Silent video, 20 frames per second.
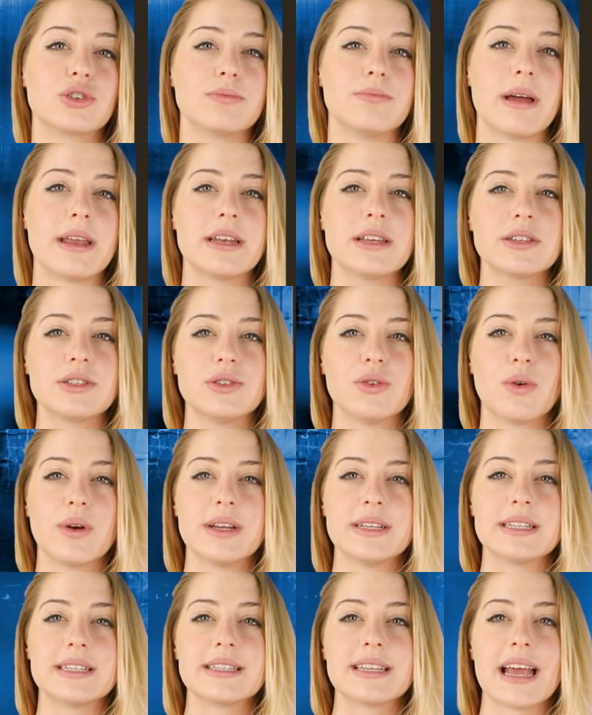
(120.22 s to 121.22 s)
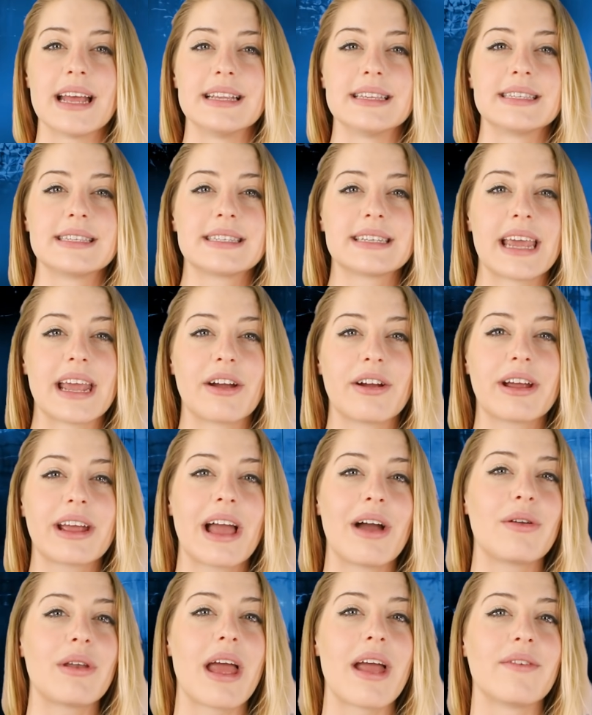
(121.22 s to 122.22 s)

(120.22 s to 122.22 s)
tremendous noises and scaring out